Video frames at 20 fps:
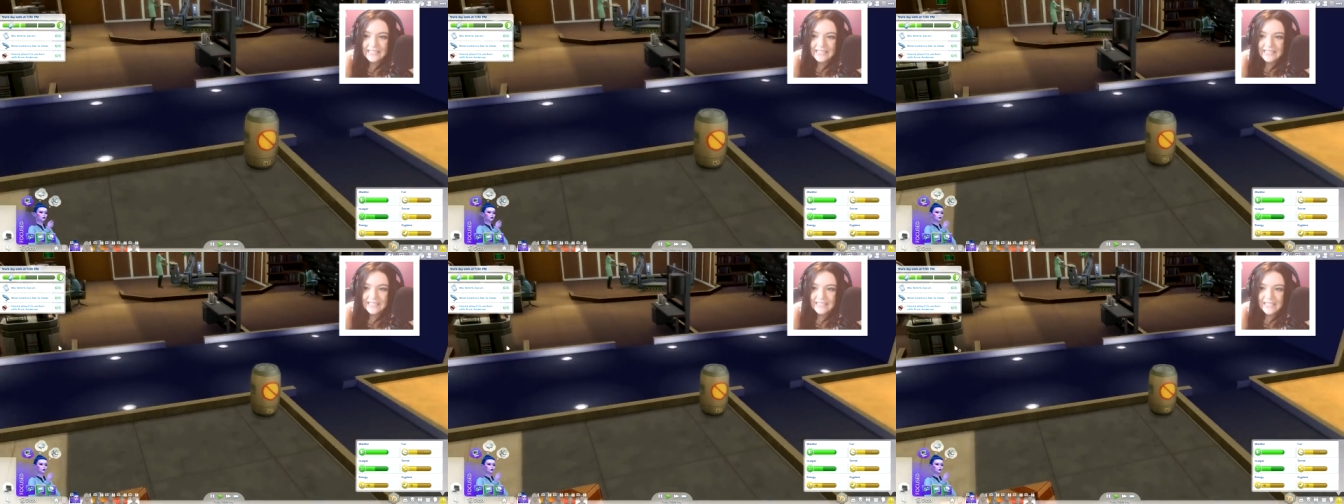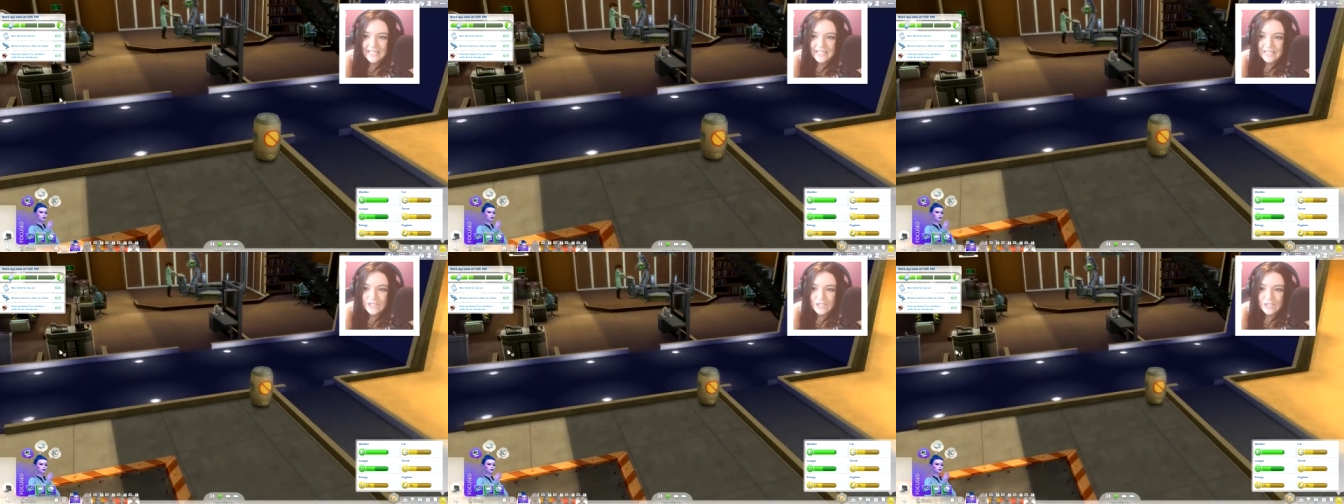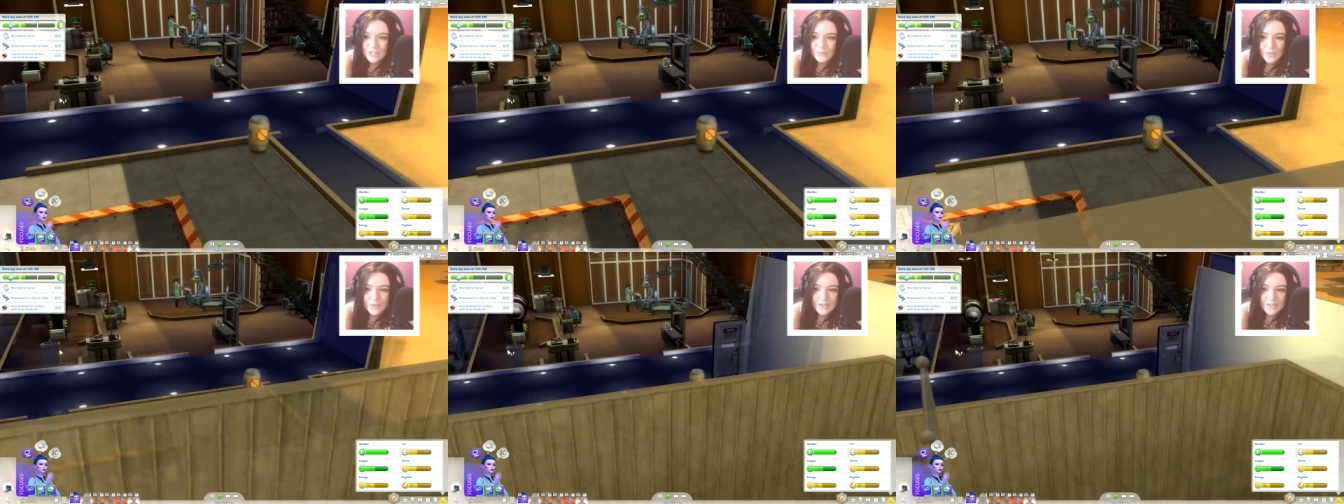let's
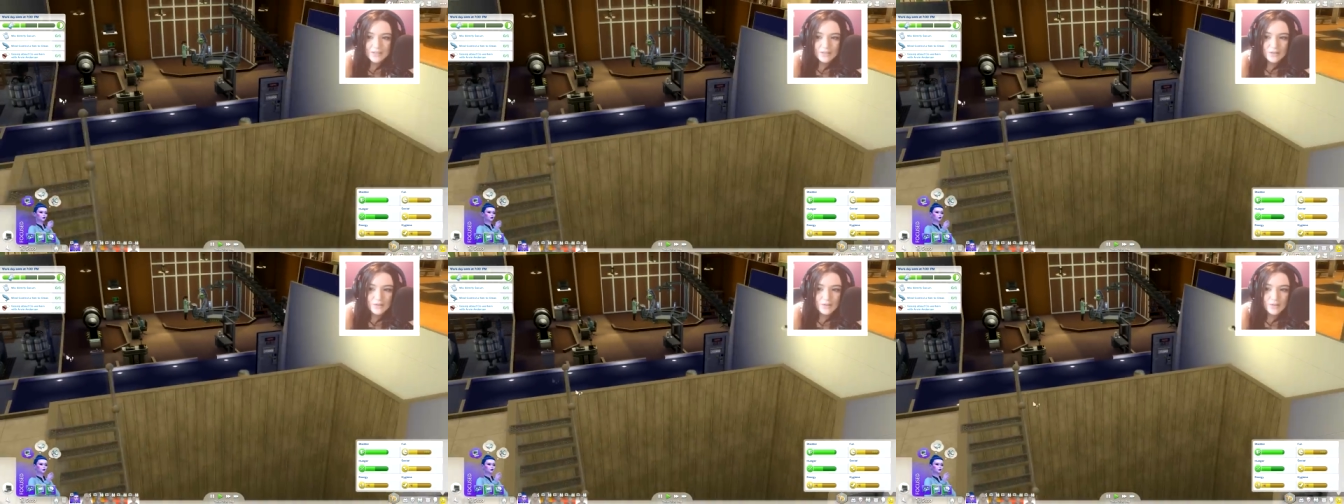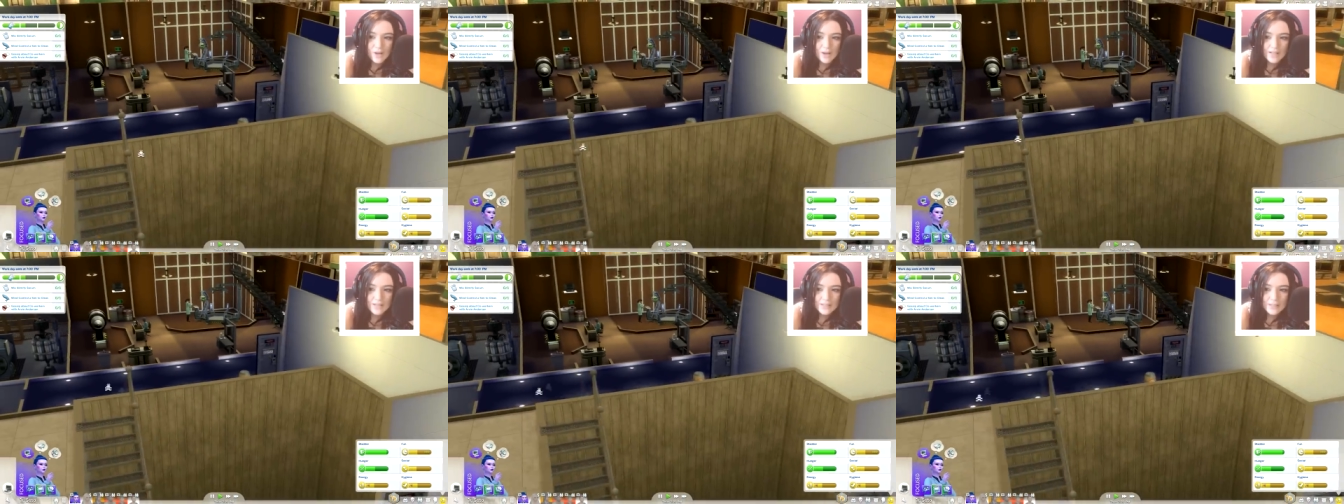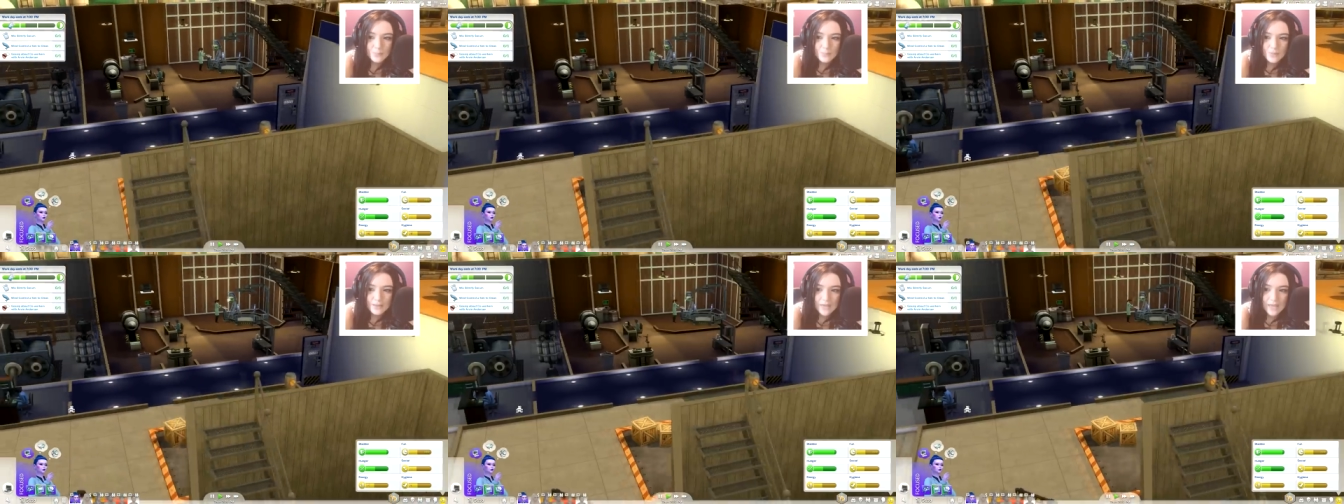see, she wants to
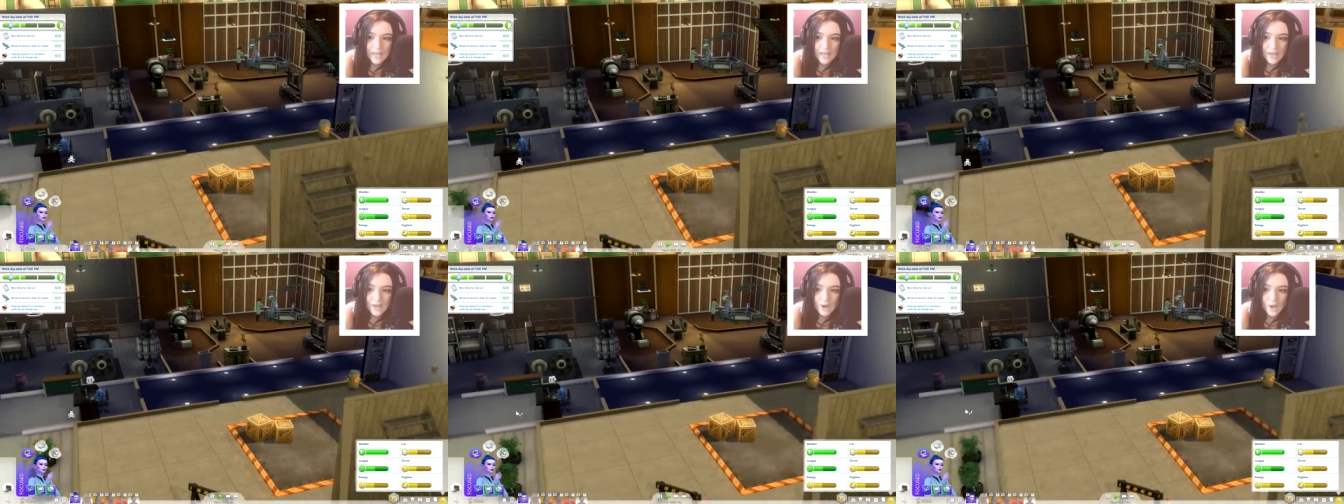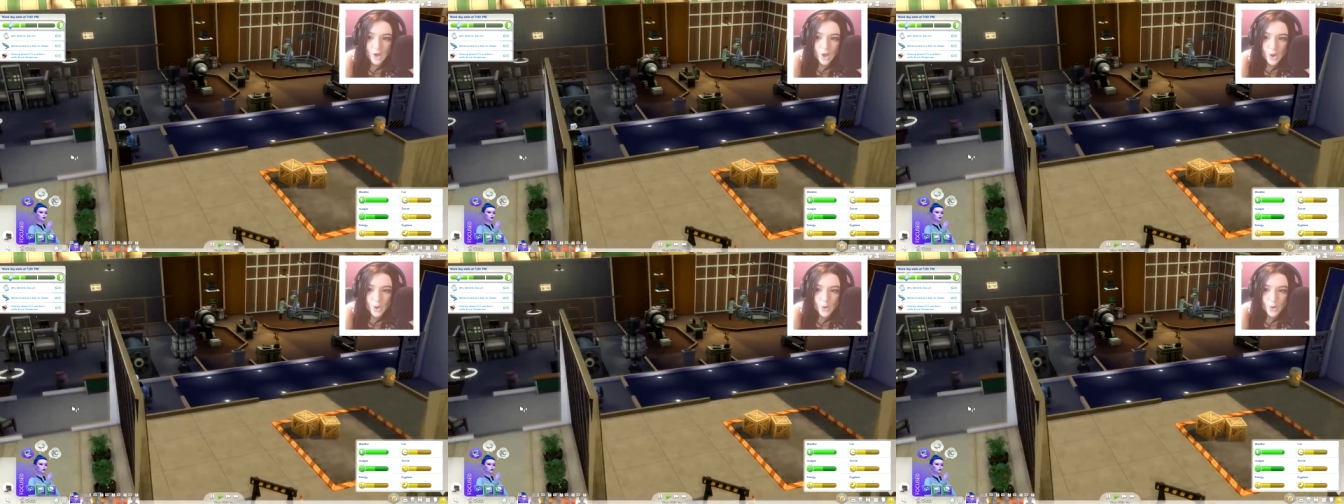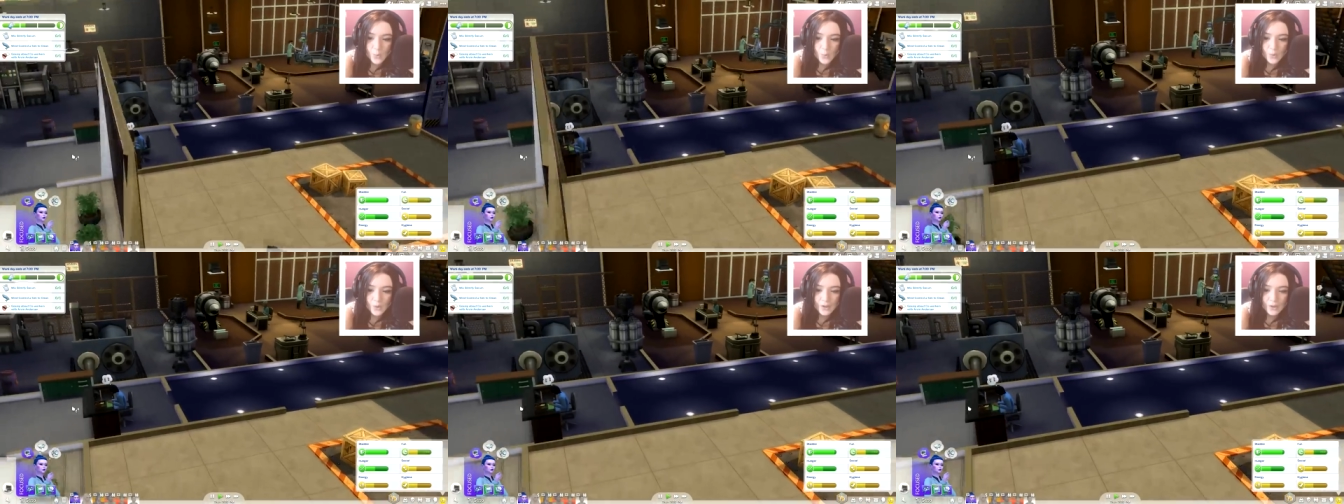gossip with a
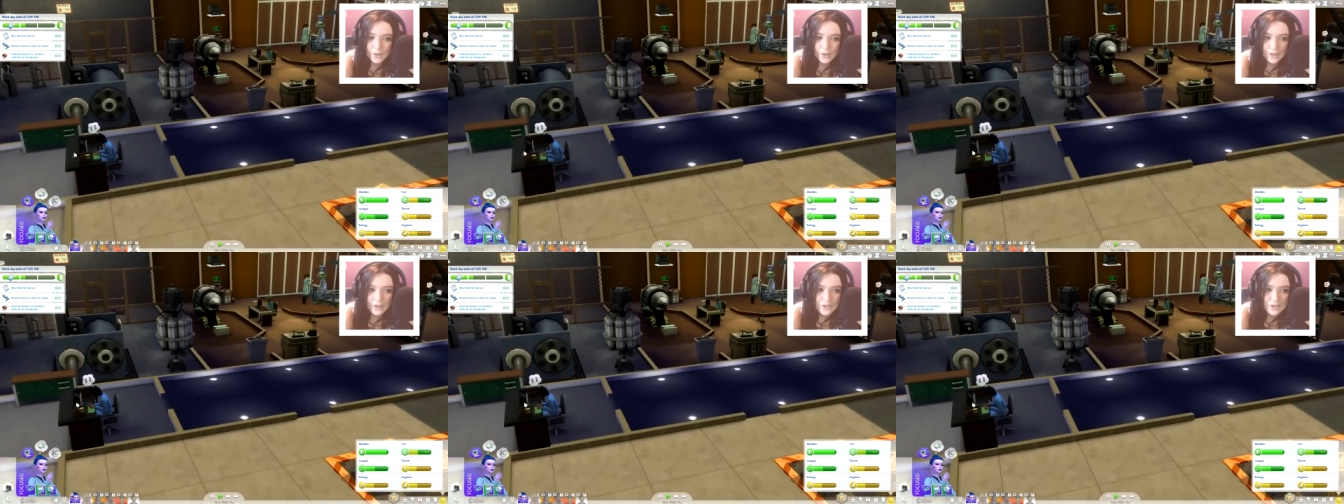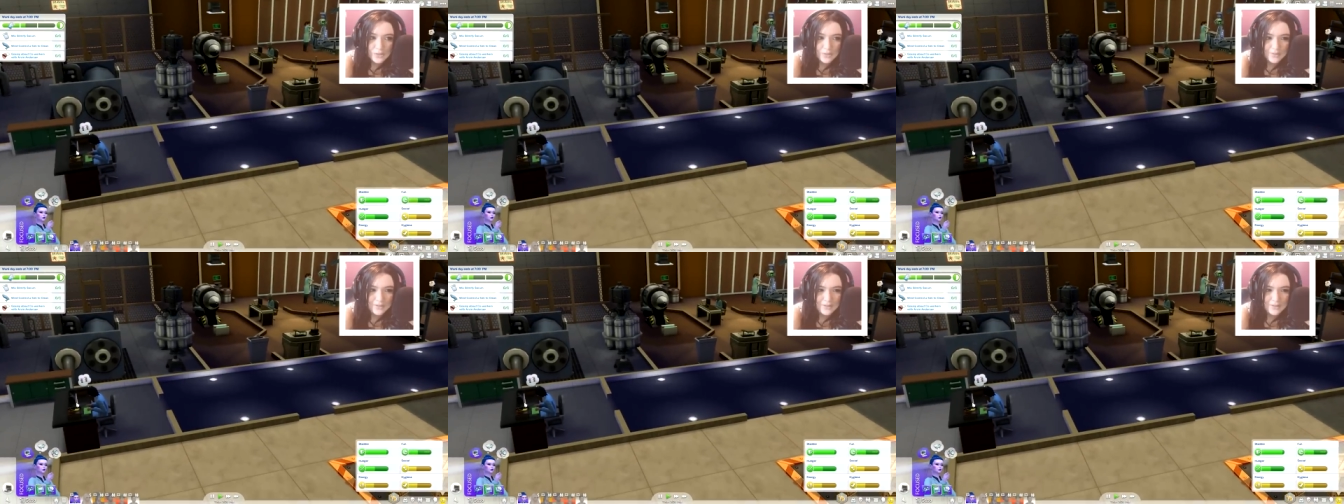coworker.